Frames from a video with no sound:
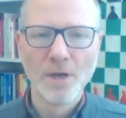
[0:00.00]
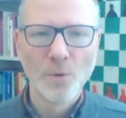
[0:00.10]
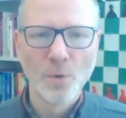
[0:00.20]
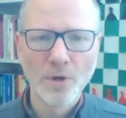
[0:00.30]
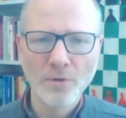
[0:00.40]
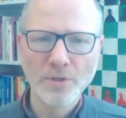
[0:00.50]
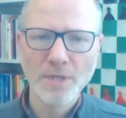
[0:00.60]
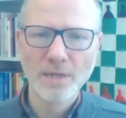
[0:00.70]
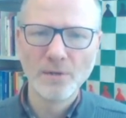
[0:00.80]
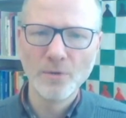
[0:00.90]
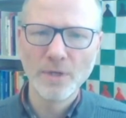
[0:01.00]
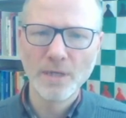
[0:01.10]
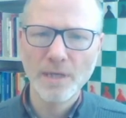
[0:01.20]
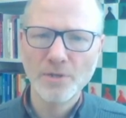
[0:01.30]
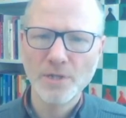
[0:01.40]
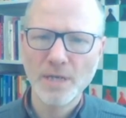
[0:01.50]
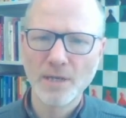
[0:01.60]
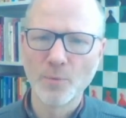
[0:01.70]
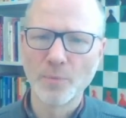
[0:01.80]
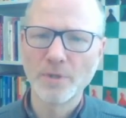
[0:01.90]
We're going to take a look at an SGA
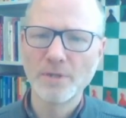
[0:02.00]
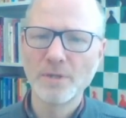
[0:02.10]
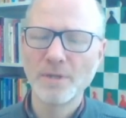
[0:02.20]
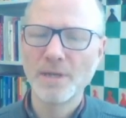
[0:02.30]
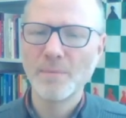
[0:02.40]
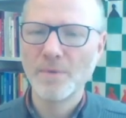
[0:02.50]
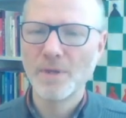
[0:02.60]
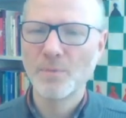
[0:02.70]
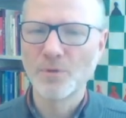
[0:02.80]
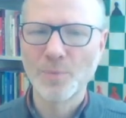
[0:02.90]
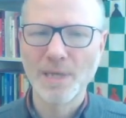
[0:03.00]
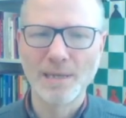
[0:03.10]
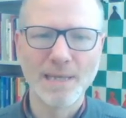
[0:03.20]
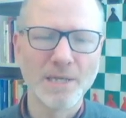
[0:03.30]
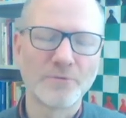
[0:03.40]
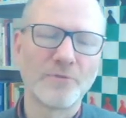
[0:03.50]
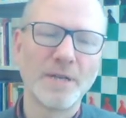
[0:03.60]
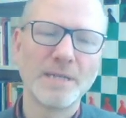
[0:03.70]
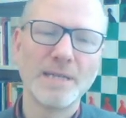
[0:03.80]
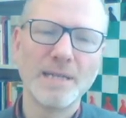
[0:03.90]
competition game that was played last
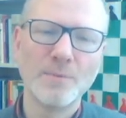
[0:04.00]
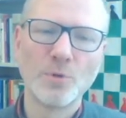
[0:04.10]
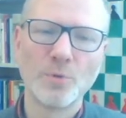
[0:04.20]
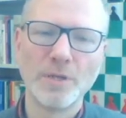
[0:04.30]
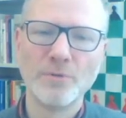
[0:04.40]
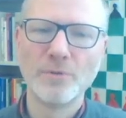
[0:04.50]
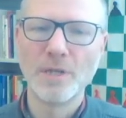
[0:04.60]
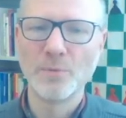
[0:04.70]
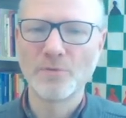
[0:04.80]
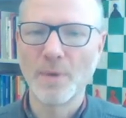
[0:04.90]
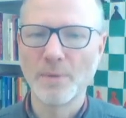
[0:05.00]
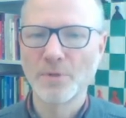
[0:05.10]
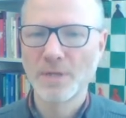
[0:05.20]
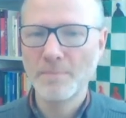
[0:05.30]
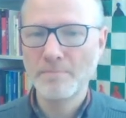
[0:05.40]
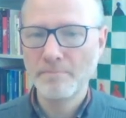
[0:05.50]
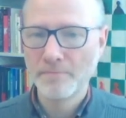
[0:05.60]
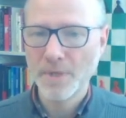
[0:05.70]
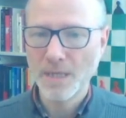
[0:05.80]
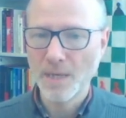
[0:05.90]
Friday between two teams from Amsterdam,
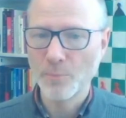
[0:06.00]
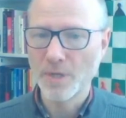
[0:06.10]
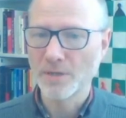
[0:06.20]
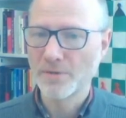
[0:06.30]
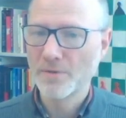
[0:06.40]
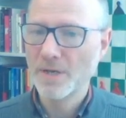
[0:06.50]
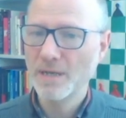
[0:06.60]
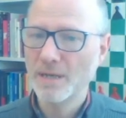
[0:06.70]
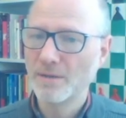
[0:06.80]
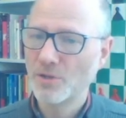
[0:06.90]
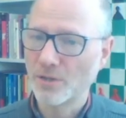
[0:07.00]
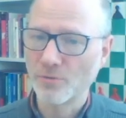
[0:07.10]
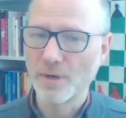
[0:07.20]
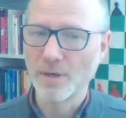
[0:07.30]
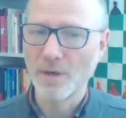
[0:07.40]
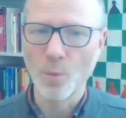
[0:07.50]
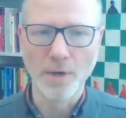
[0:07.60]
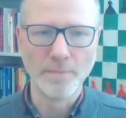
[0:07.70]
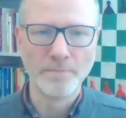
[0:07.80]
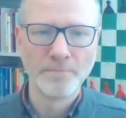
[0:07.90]
EMPS 3 and Chaturanga
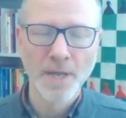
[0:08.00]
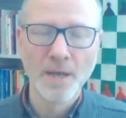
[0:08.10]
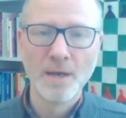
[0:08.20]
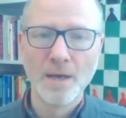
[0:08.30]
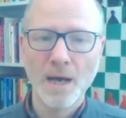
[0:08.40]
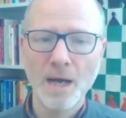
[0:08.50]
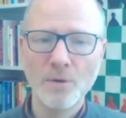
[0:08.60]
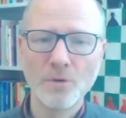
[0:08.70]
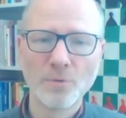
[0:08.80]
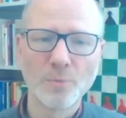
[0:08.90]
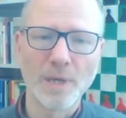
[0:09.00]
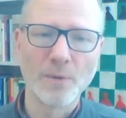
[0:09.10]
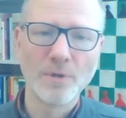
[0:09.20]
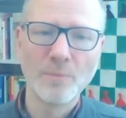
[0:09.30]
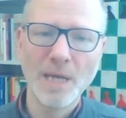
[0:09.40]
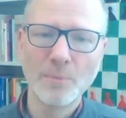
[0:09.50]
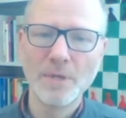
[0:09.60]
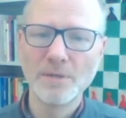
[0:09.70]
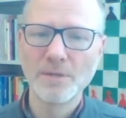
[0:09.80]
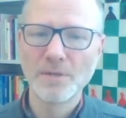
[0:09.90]
1. Auke was playing with the black
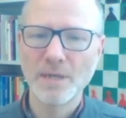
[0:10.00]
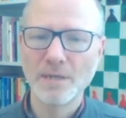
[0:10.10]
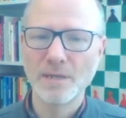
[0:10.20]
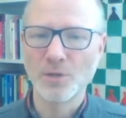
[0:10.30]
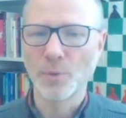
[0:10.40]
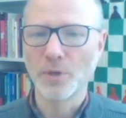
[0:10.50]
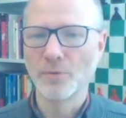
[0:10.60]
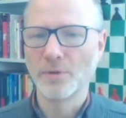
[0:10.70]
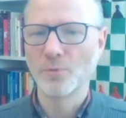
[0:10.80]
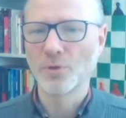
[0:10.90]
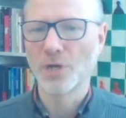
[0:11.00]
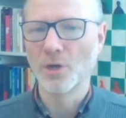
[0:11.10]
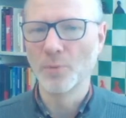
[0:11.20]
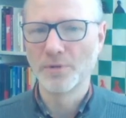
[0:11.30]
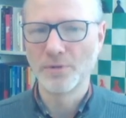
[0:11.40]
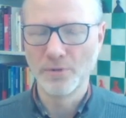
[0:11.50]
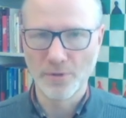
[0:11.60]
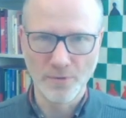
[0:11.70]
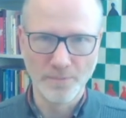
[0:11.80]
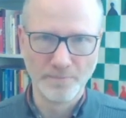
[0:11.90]
pieces and his opponent was Albert de Roo.